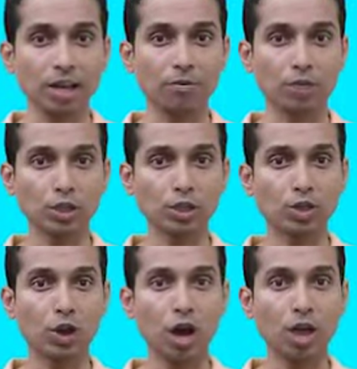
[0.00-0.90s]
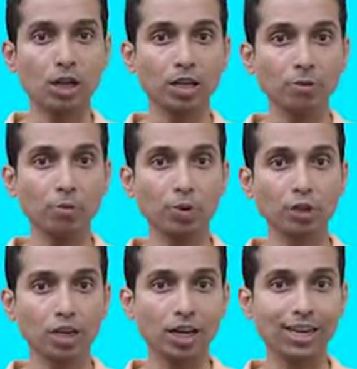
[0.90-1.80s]
with a strong
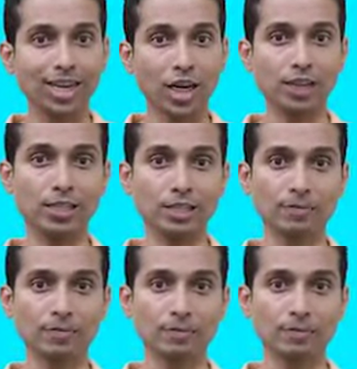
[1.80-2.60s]
emotional current.